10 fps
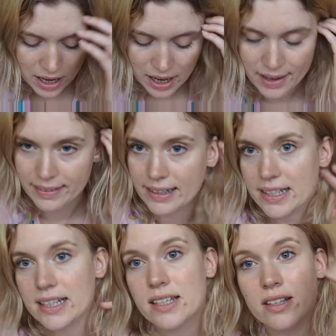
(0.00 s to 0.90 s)

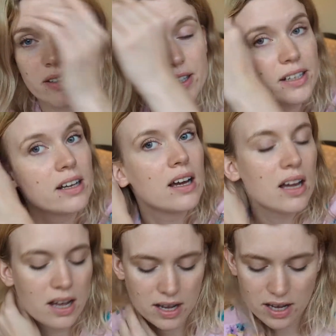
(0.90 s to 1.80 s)
Let's get started.
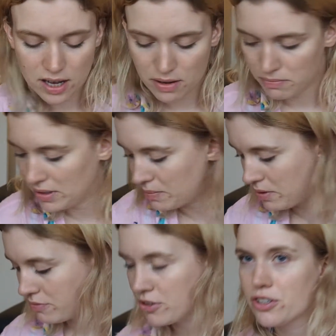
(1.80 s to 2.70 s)
Let
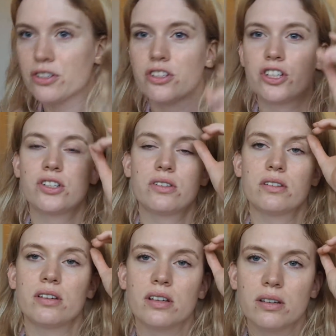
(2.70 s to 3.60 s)
me first just
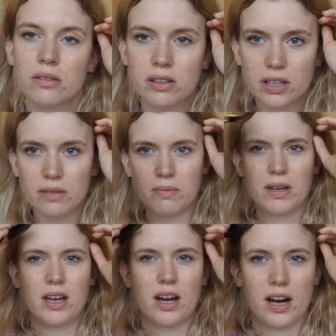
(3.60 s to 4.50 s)
get
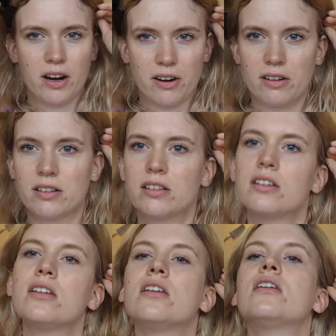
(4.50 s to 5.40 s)
my hair
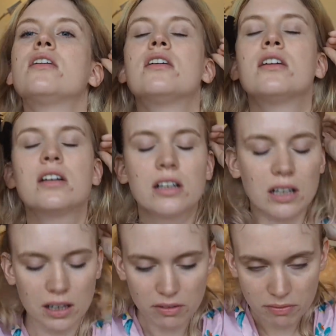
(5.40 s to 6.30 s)

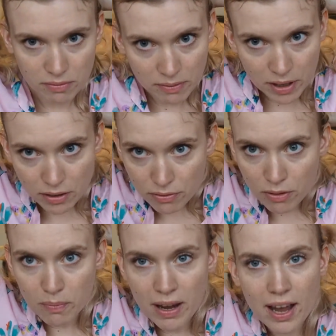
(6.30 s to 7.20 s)
away
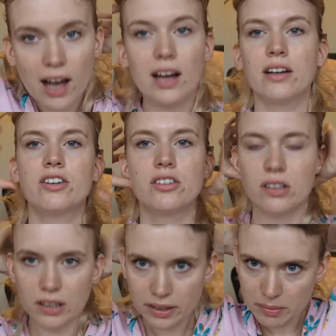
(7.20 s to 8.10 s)
from my hat
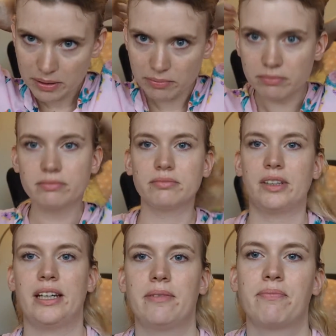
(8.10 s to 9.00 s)
just a little bit.
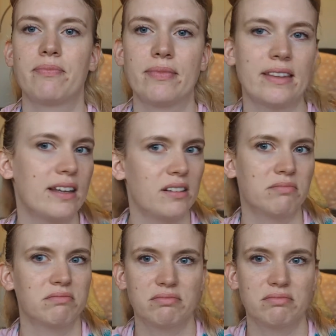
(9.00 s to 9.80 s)
Yeah, no,